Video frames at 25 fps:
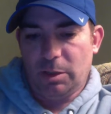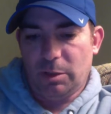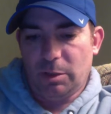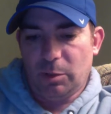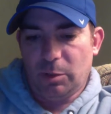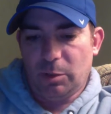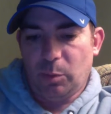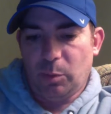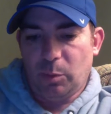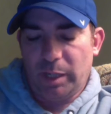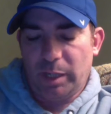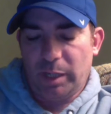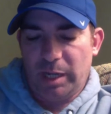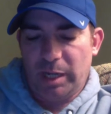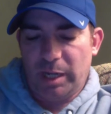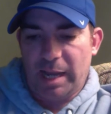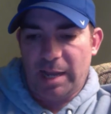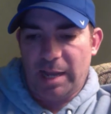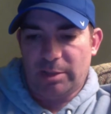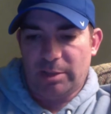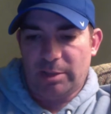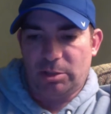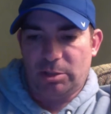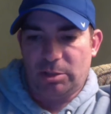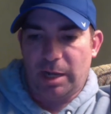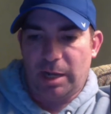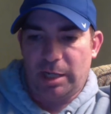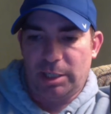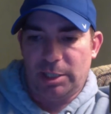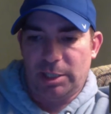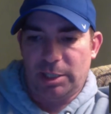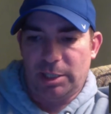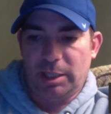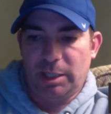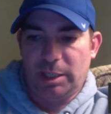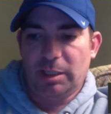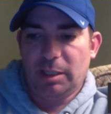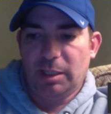win now
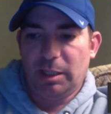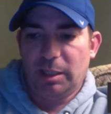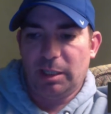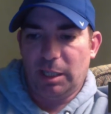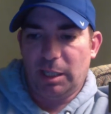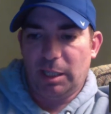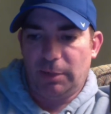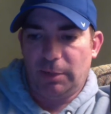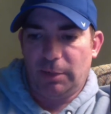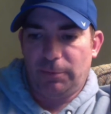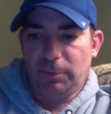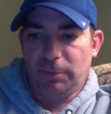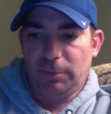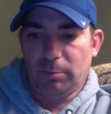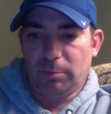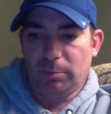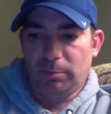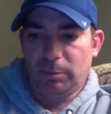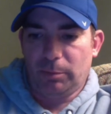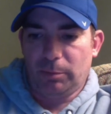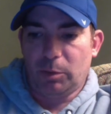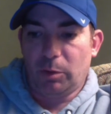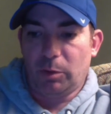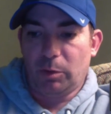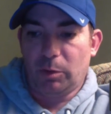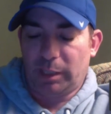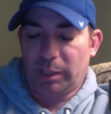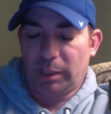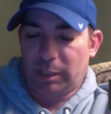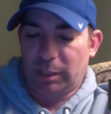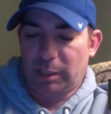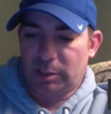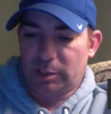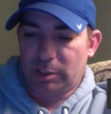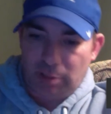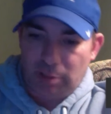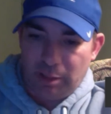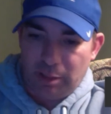strategy. And if you're going
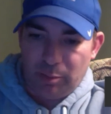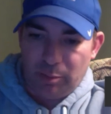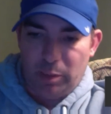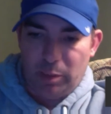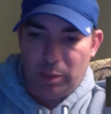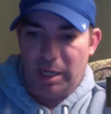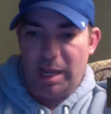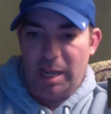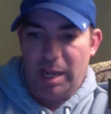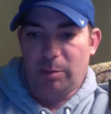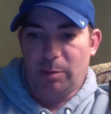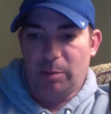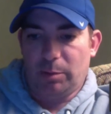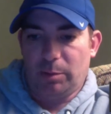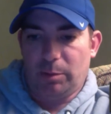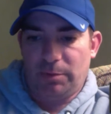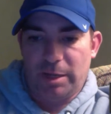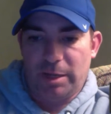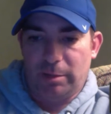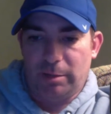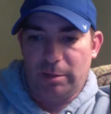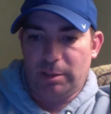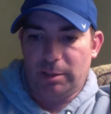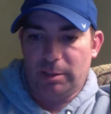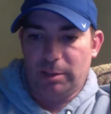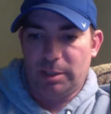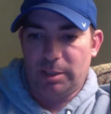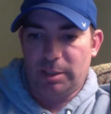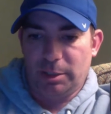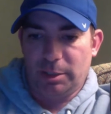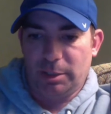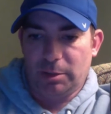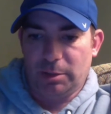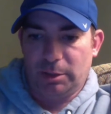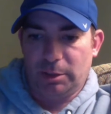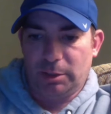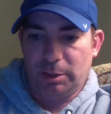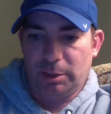extreme win now with veterans and
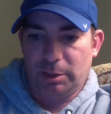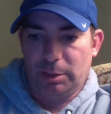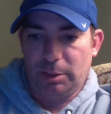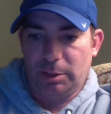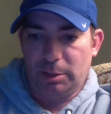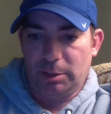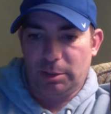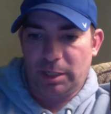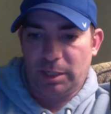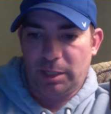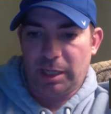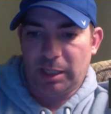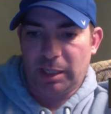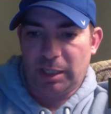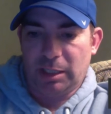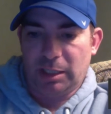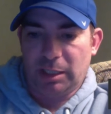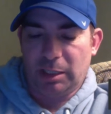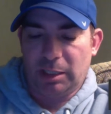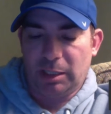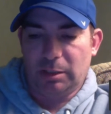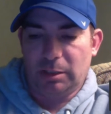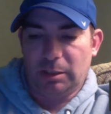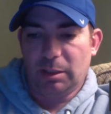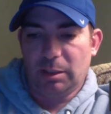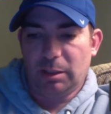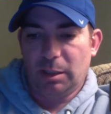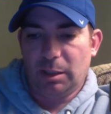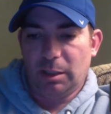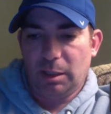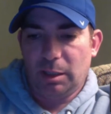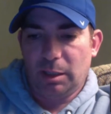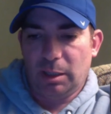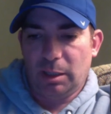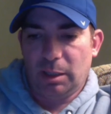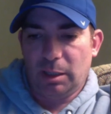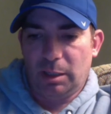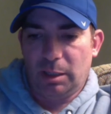you're taking
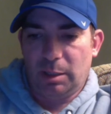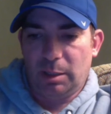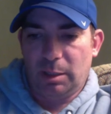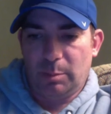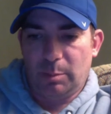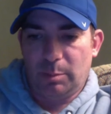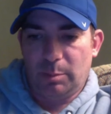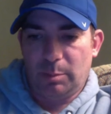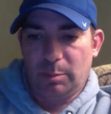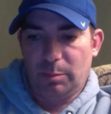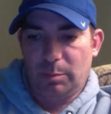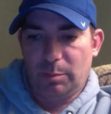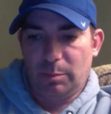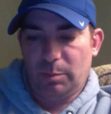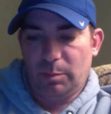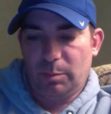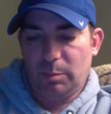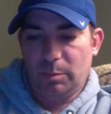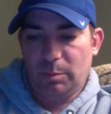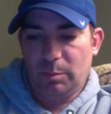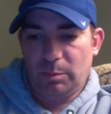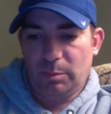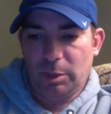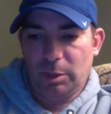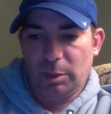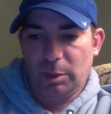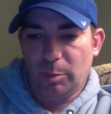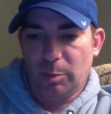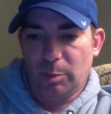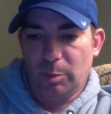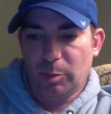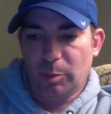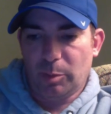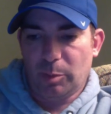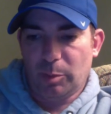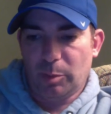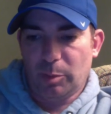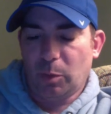McCoy
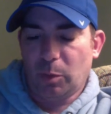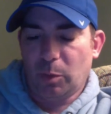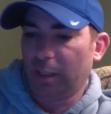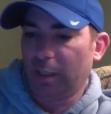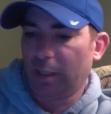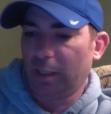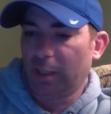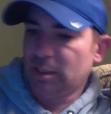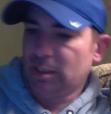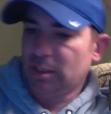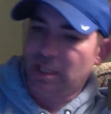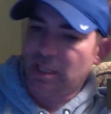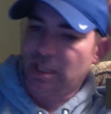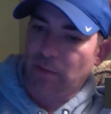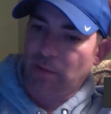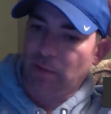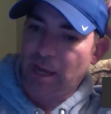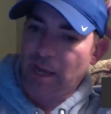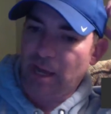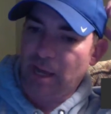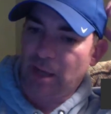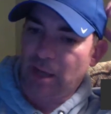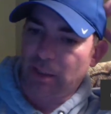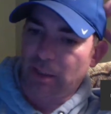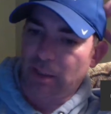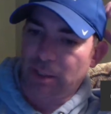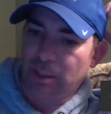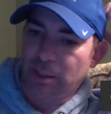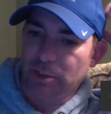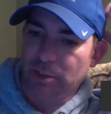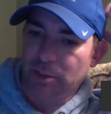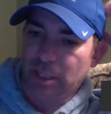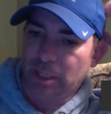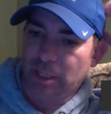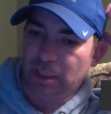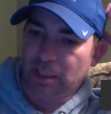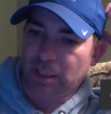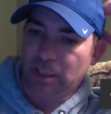in the second round
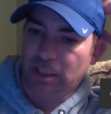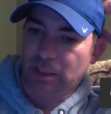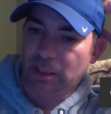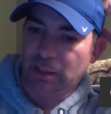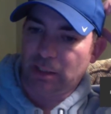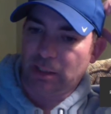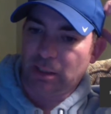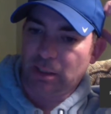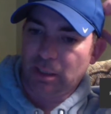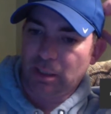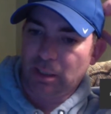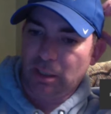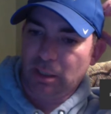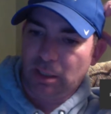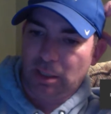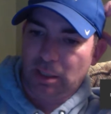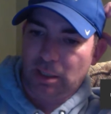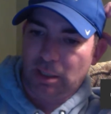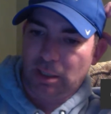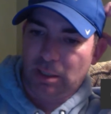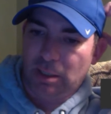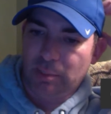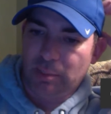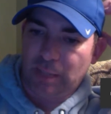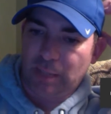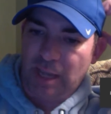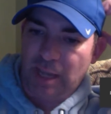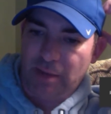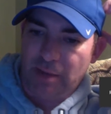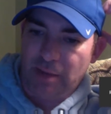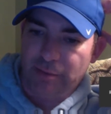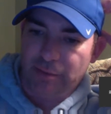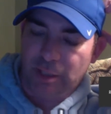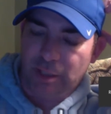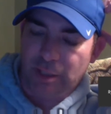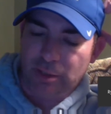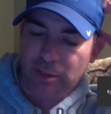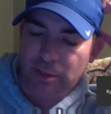and you're taking
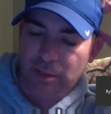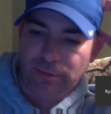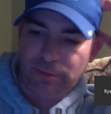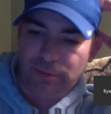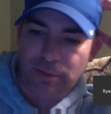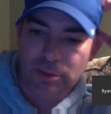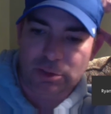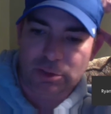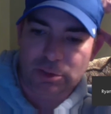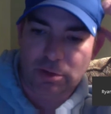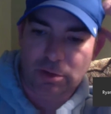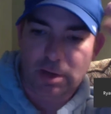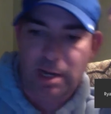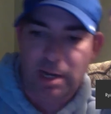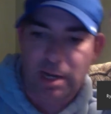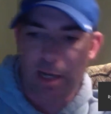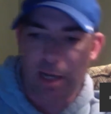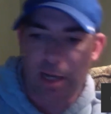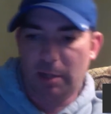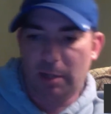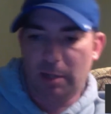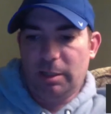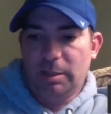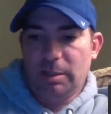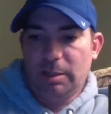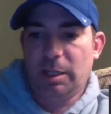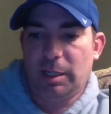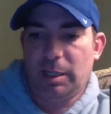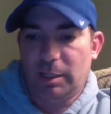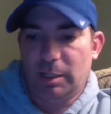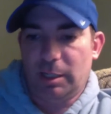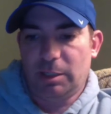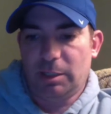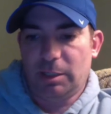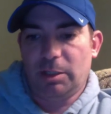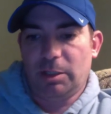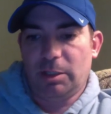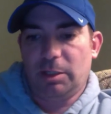Calvin in the first round
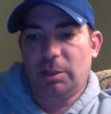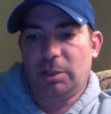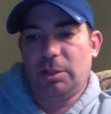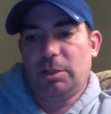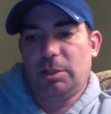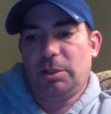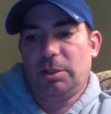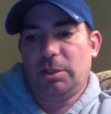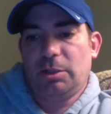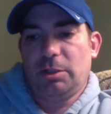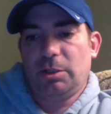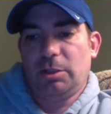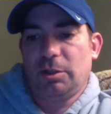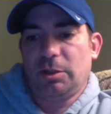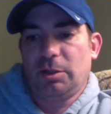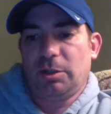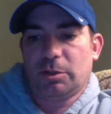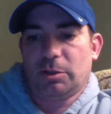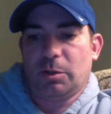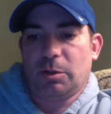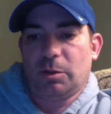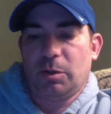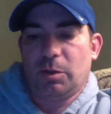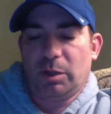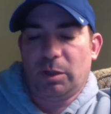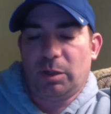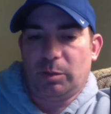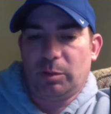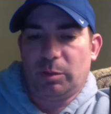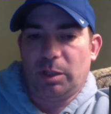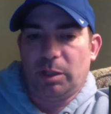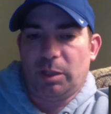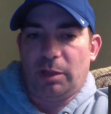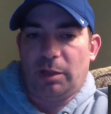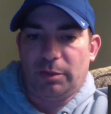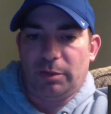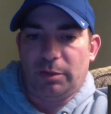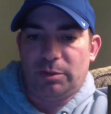and you're going with
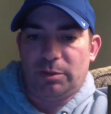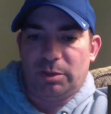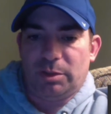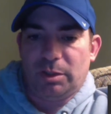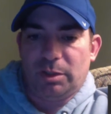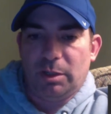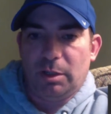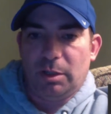all those